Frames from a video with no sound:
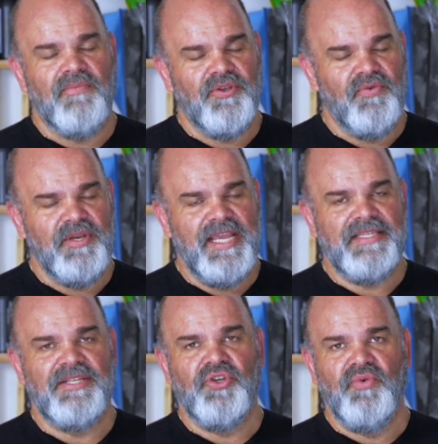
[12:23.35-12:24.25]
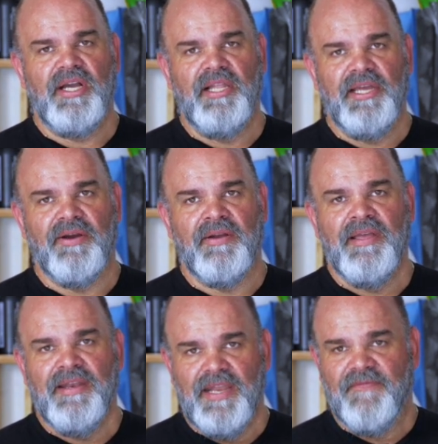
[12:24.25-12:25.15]
You need to do a clear.
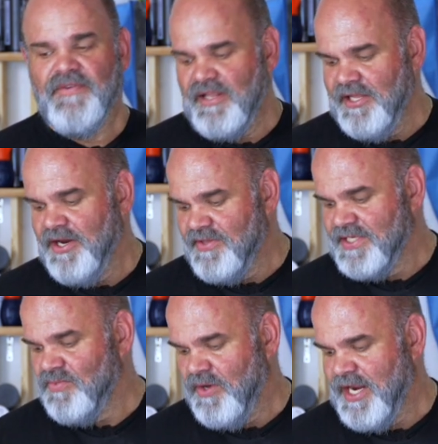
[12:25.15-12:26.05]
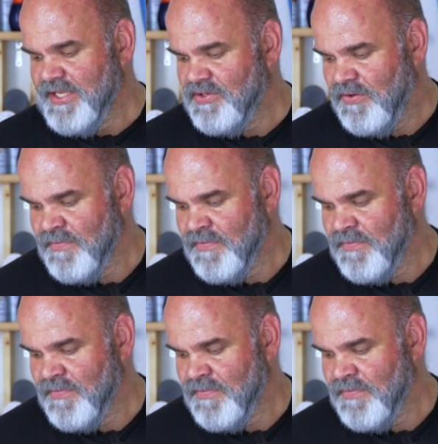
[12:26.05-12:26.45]
Now for clear, this is what I do.